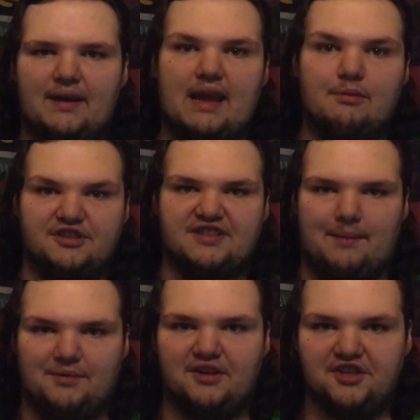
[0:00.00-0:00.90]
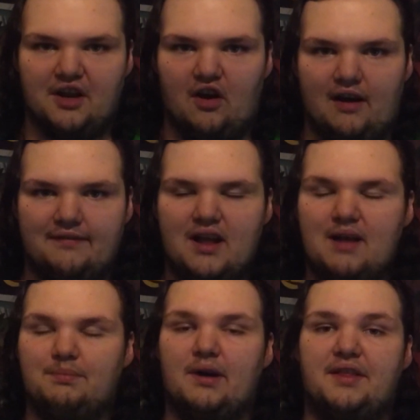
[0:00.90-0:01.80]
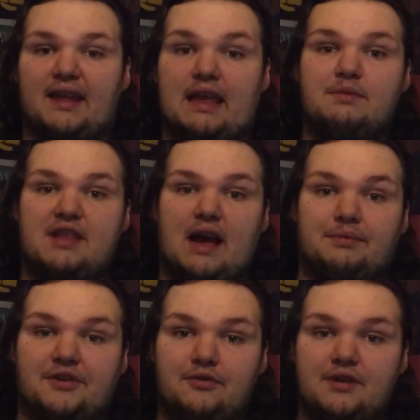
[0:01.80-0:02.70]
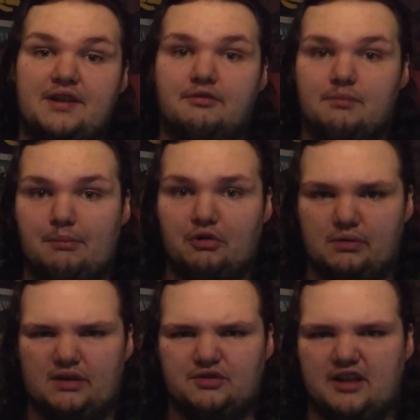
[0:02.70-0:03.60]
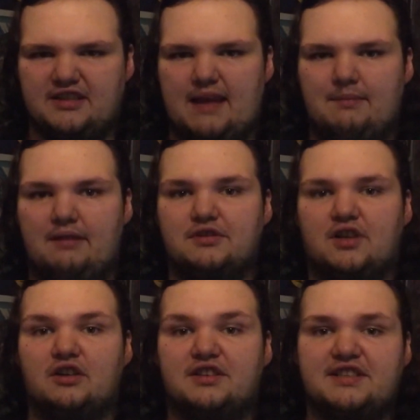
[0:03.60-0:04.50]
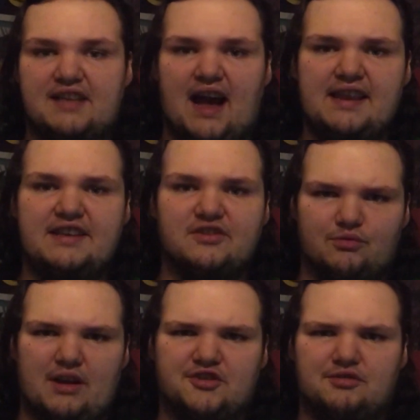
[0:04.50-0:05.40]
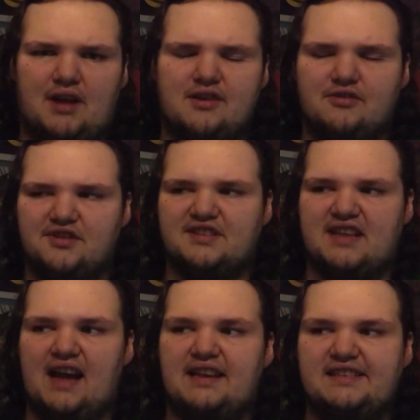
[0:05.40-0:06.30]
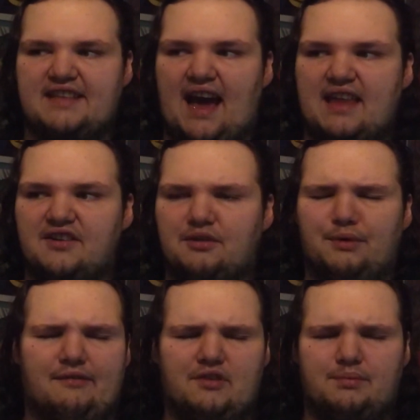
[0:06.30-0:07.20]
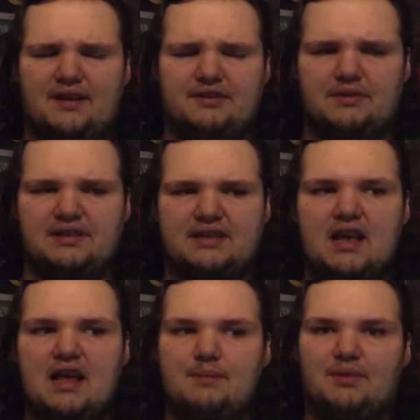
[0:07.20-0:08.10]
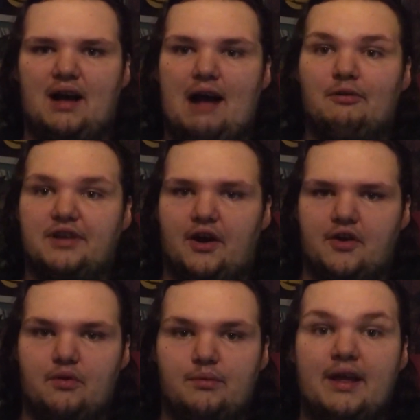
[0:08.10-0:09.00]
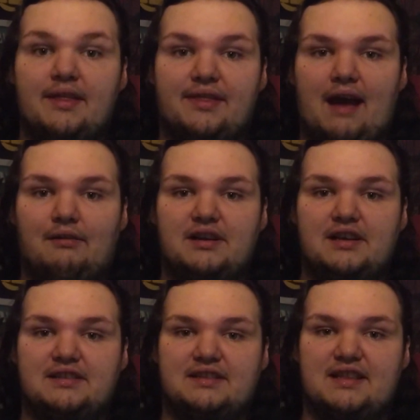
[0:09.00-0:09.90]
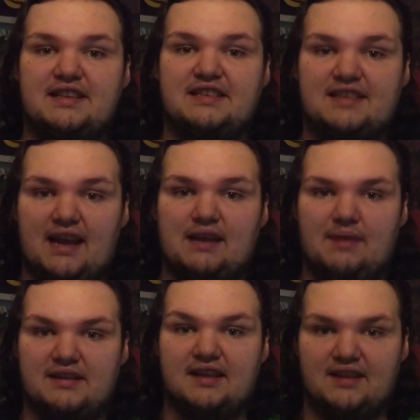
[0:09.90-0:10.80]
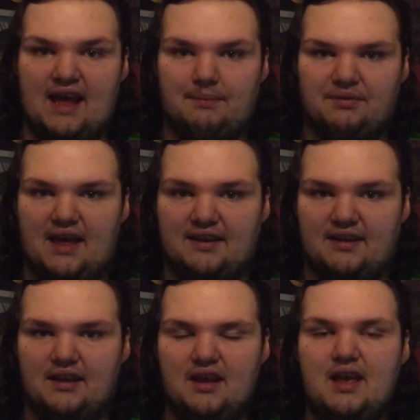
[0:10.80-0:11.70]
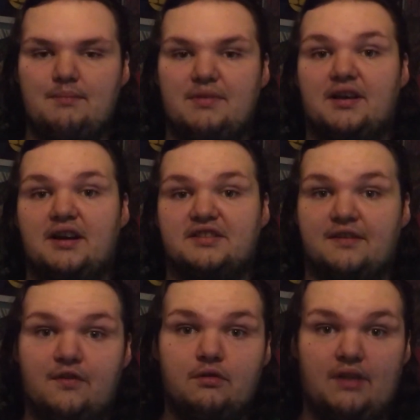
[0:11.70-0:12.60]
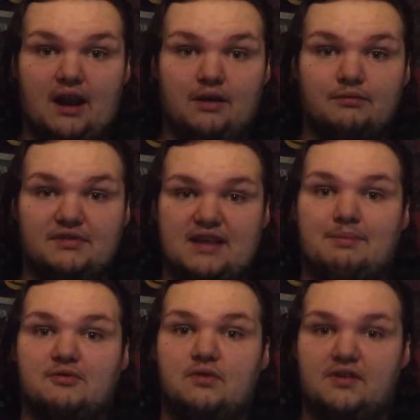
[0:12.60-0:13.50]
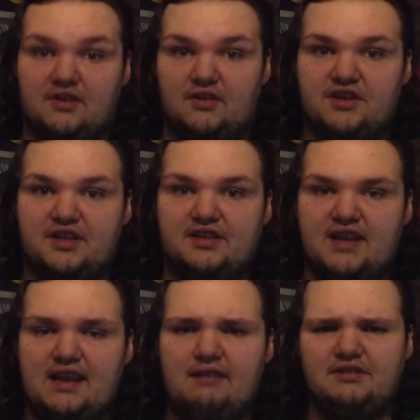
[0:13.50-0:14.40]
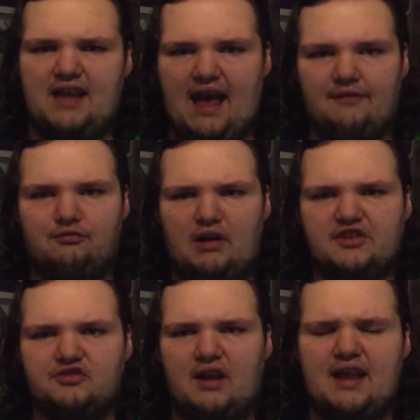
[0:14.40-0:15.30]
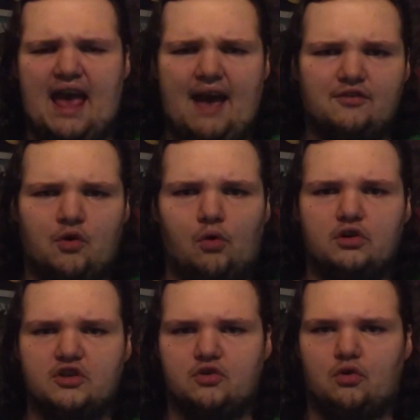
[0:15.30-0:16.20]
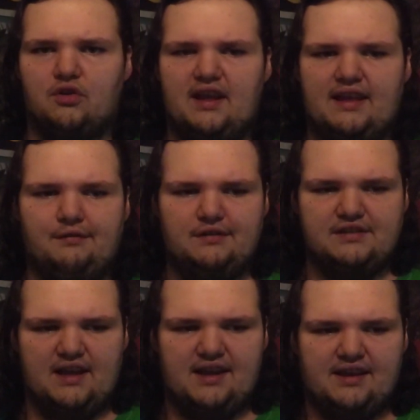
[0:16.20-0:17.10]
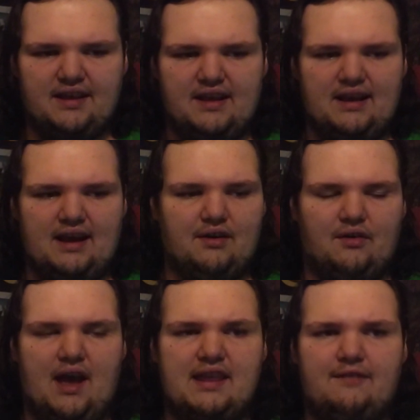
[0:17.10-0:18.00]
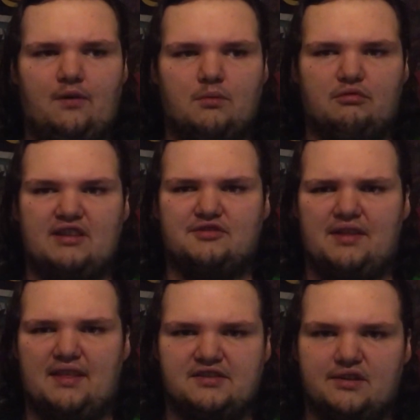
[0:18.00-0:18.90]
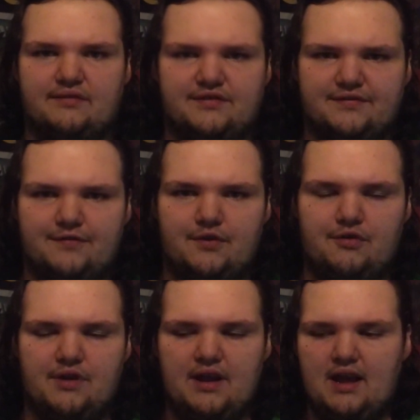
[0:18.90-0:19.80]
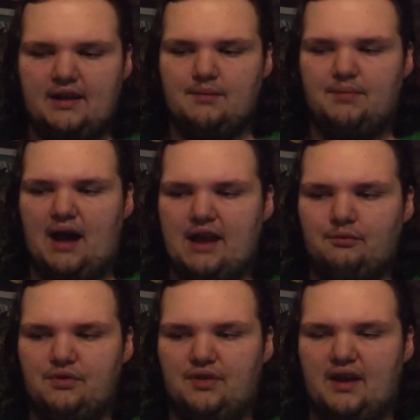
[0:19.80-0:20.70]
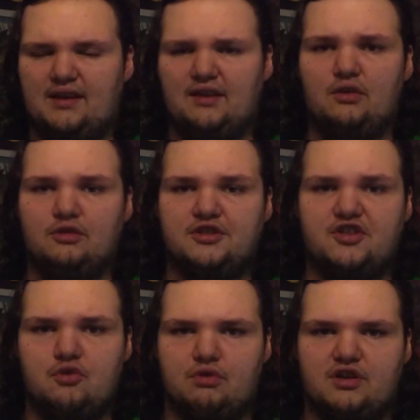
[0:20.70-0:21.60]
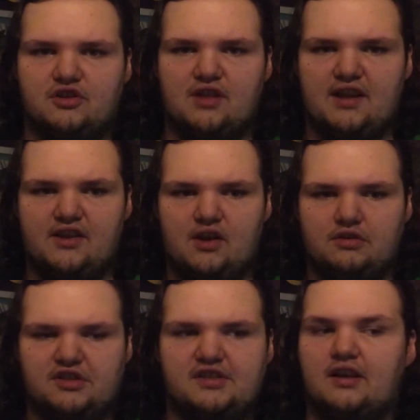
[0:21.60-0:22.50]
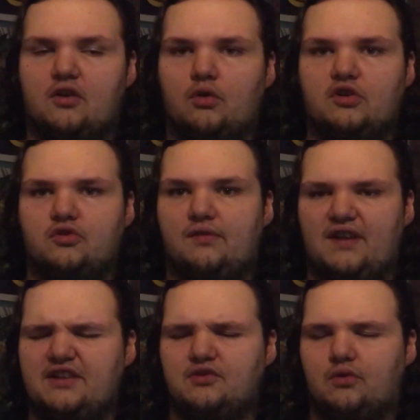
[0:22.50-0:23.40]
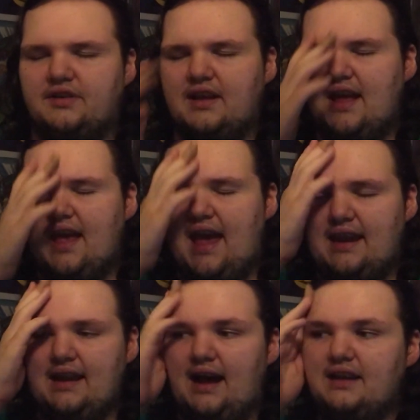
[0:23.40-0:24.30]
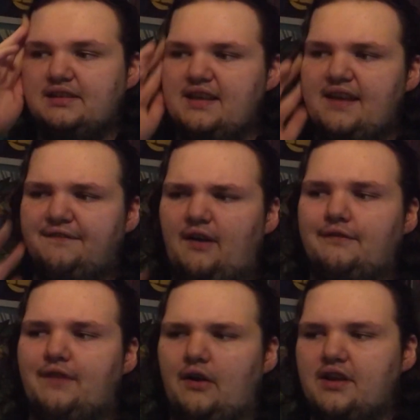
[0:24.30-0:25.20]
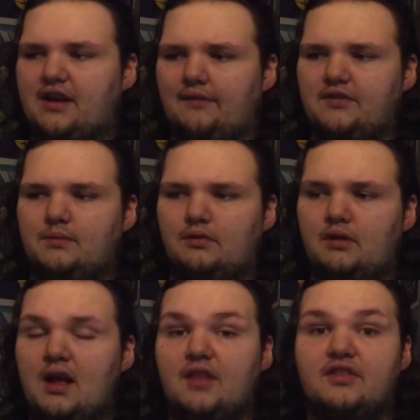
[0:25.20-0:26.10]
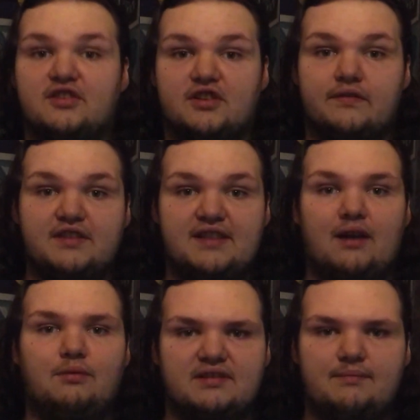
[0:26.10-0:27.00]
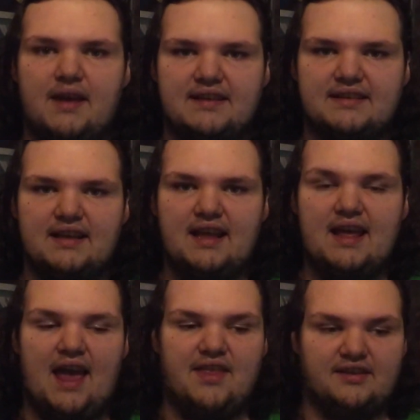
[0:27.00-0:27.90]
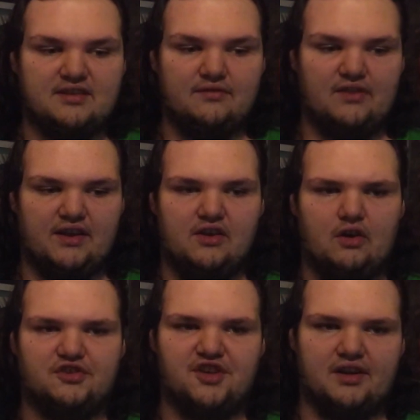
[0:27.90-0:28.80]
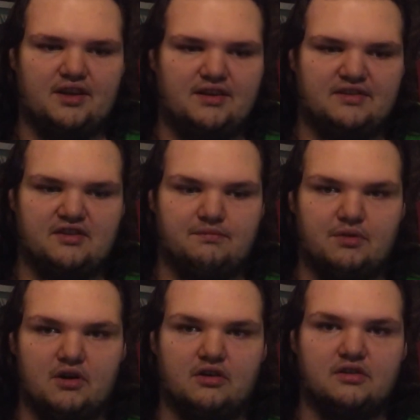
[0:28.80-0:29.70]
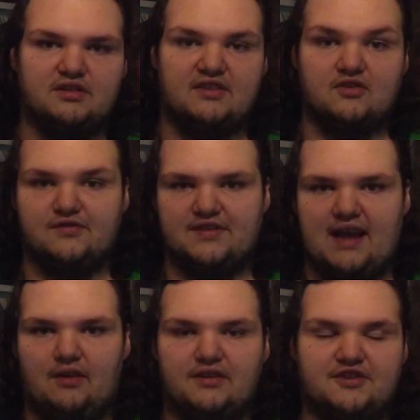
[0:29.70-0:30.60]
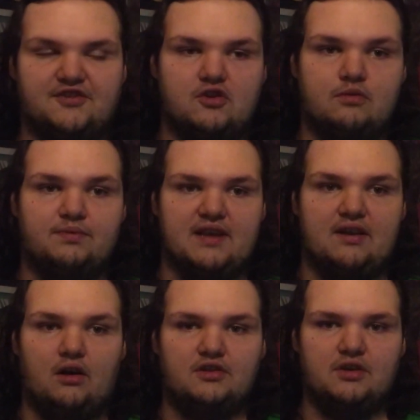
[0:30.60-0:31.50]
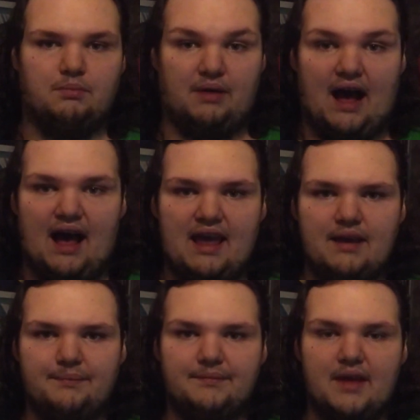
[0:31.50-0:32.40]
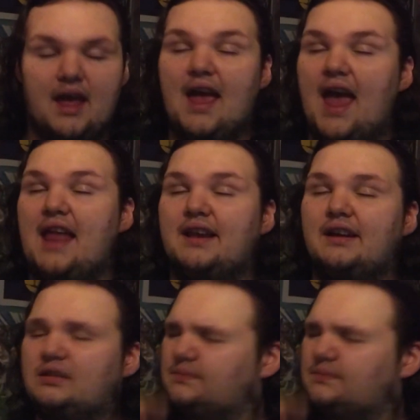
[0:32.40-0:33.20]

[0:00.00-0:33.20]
My camera just happened to shut off, but that gave me the opportunity to remember the restaurant's name. It was called Scotty's Restaurant or Scotty's Diner or whatever the place was. But I will tell you, that was the second best thing to happen that day, because the food there was absolutely delicious, and it was half restaurant, half corner store. It was I don't know, any form of restaurant that serves food combined with a little Stewart's or just a corner store of any sort. And honestly, it felt very comfortable. The service there was amazing, and they served chicken, they served burgers, they served salads, soups, and also pie. And